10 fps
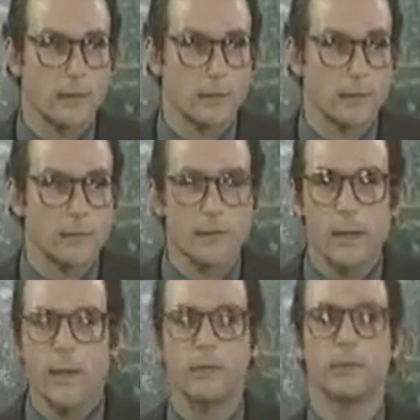
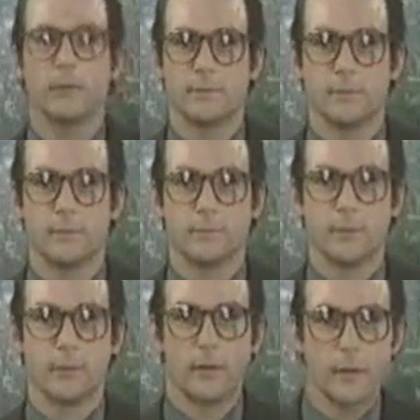entirely deceitful.
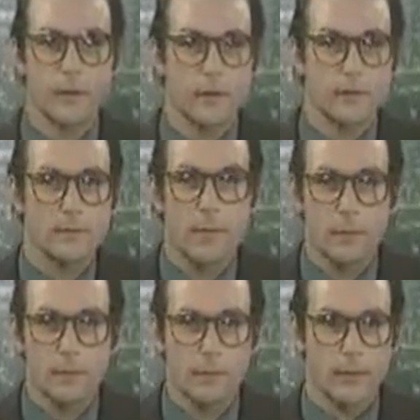It's
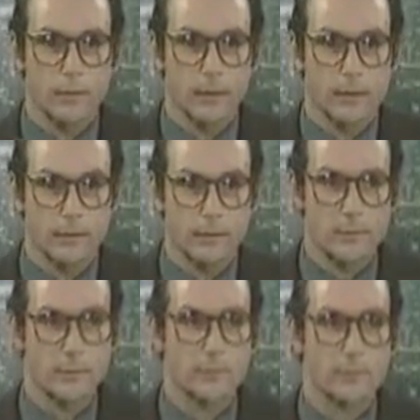complicated because
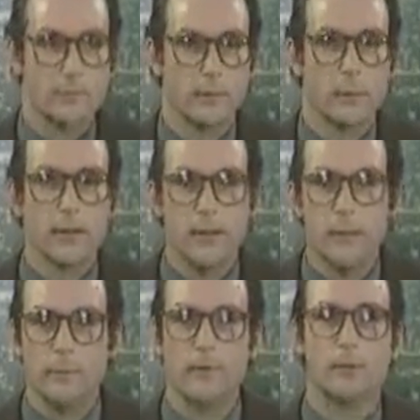the
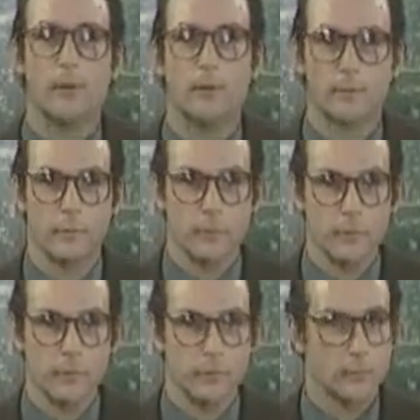economically powerful people
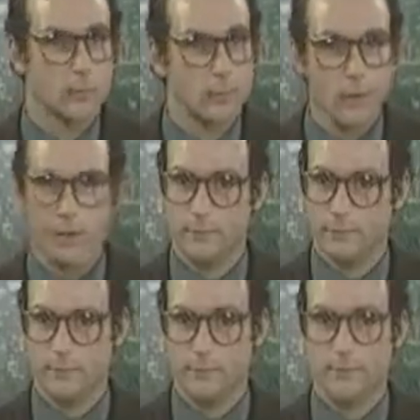don't want us to
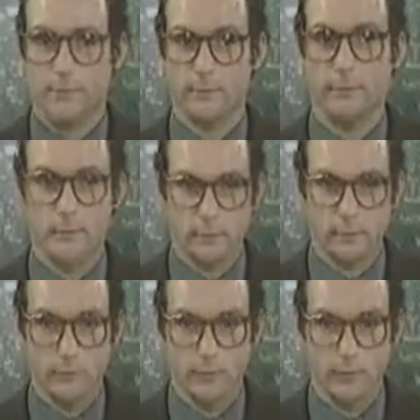perceive what they're
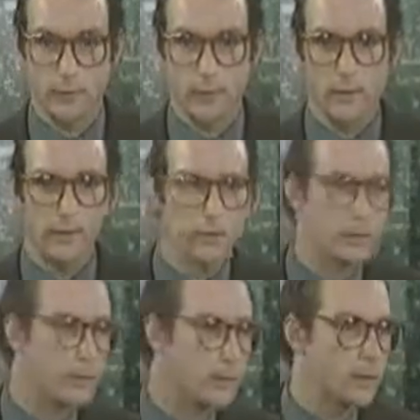doing. So they
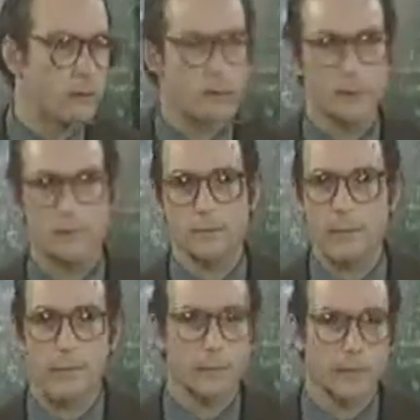make everything as
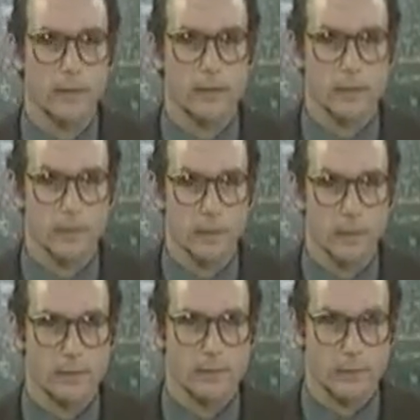complicated as
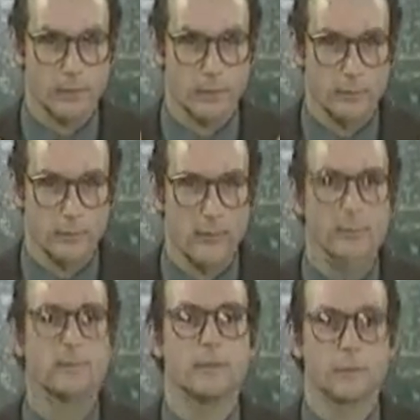possible so that we can't
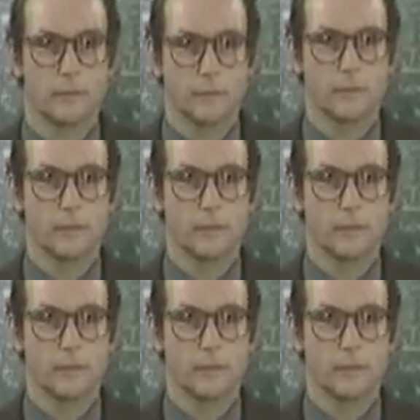see what's going